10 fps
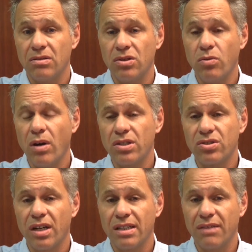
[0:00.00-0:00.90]
you want to
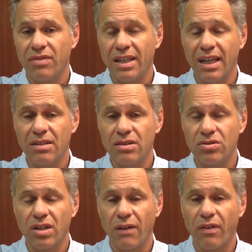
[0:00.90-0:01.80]
try to, if you can, to
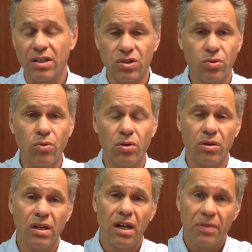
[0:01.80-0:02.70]
try to find a
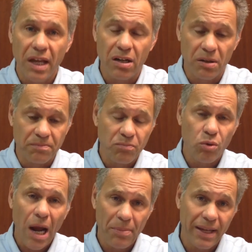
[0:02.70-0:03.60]
tool that'll
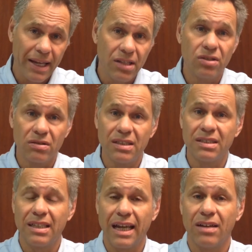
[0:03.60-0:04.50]
propagate your
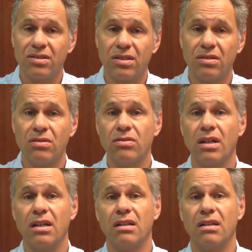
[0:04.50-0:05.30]
listing out to